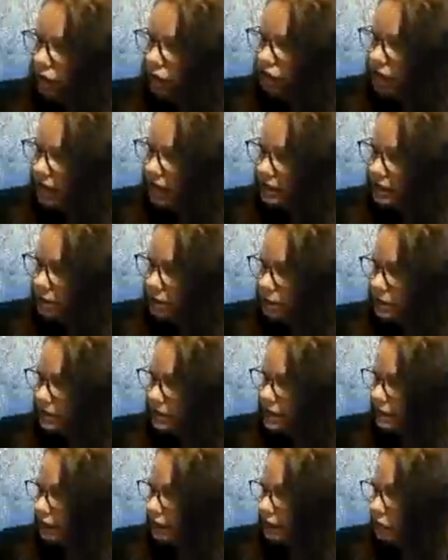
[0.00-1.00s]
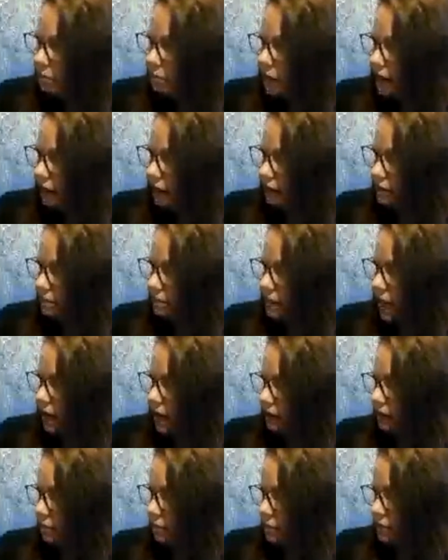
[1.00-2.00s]
Jackson was several miles
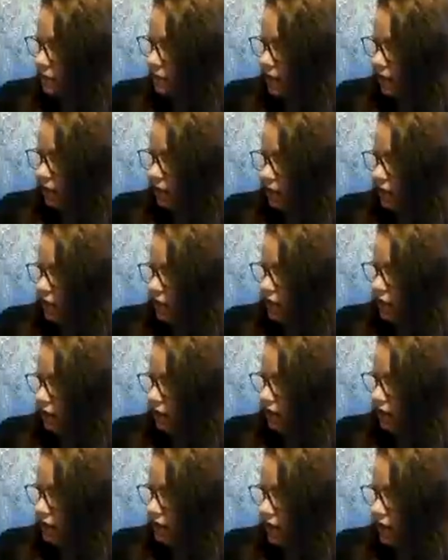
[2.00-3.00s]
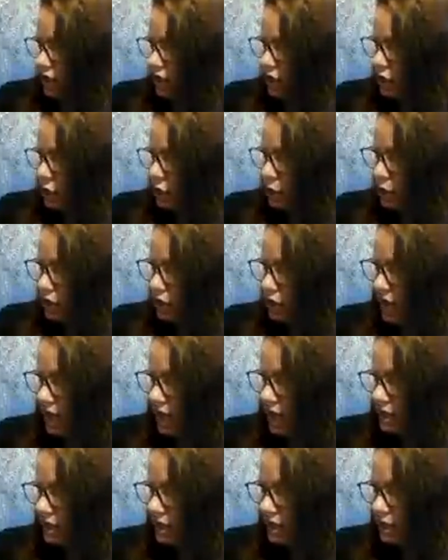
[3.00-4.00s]
back from the wreckage of Stagecoach
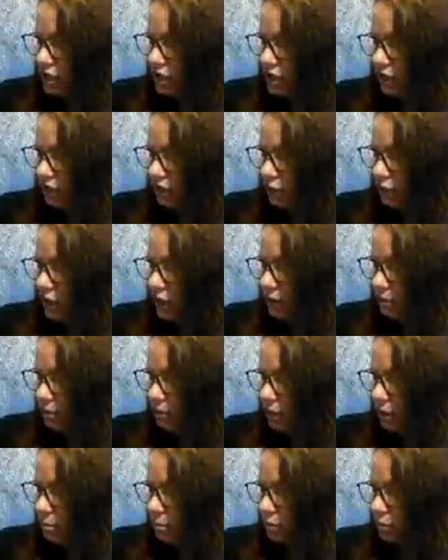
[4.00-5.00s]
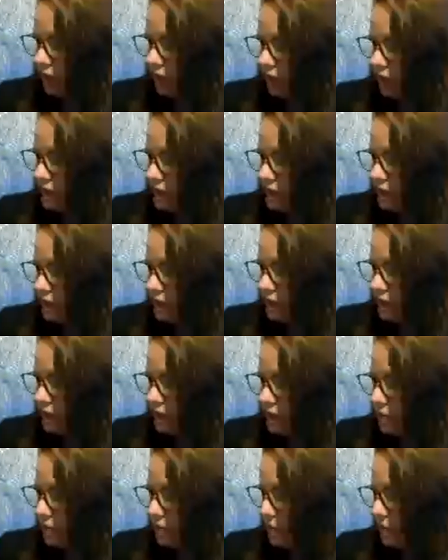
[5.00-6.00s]
and the G4. Prevented
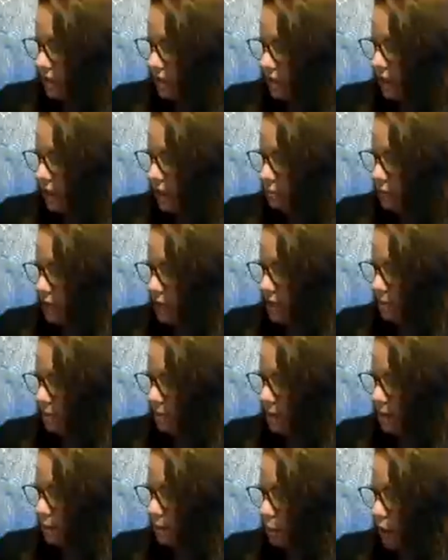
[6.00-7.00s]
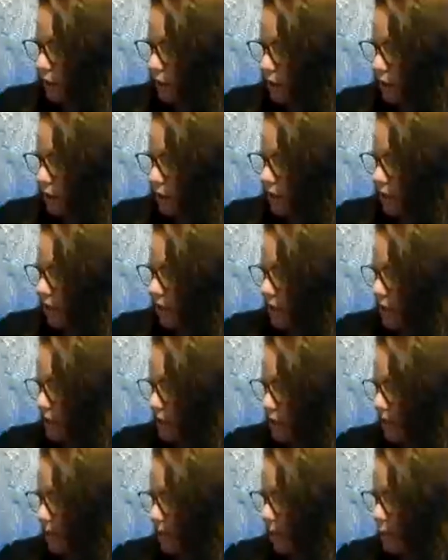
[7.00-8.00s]
from exiting Press Bus 1, he could
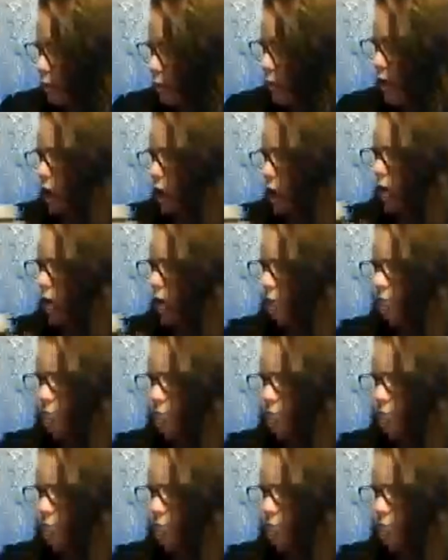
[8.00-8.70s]
see a wall